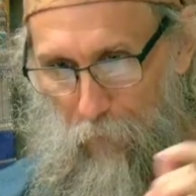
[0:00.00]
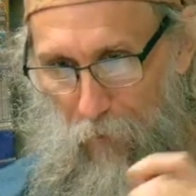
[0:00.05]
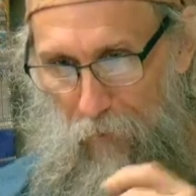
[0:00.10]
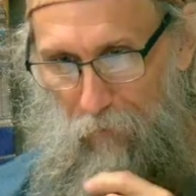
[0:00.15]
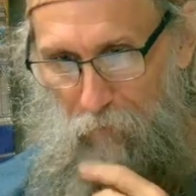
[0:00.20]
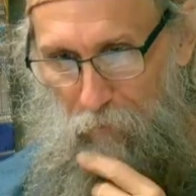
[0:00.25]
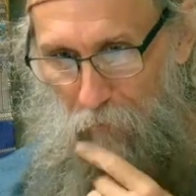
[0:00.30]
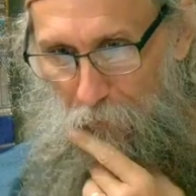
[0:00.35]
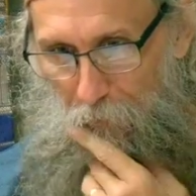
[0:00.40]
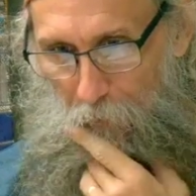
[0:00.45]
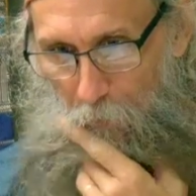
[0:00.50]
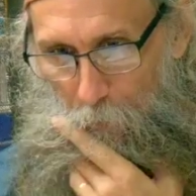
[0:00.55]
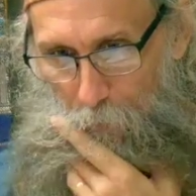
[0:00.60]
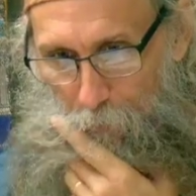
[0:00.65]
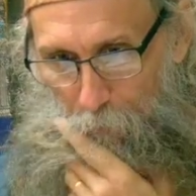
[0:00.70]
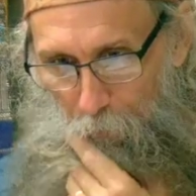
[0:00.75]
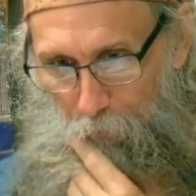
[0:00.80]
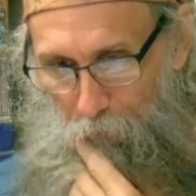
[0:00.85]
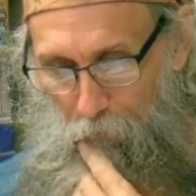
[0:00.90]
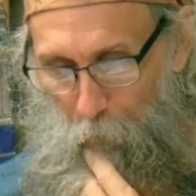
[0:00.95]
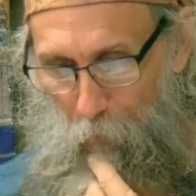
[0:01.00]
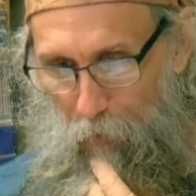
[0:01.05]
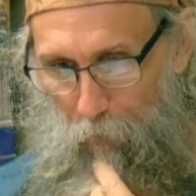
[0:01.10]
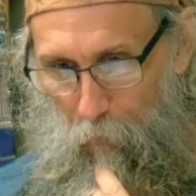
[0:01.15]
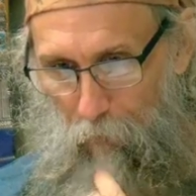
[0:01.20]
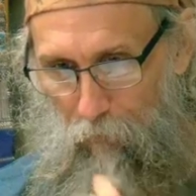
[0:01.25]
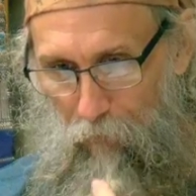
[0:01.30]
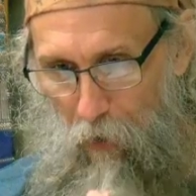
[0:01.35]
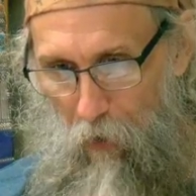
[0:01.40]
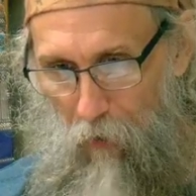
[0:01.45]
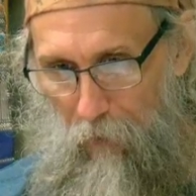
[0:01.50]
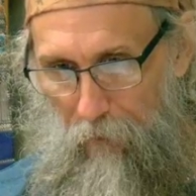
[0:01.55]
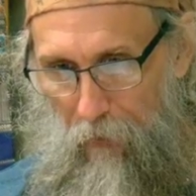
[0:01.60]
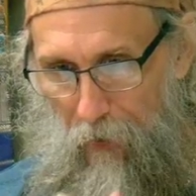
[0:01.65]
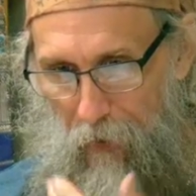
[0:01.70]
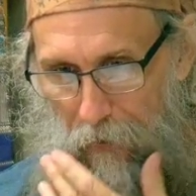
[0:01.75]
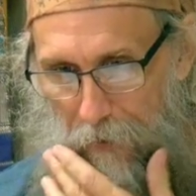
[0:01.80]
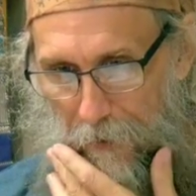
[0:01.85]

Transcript: free solo is what it was called.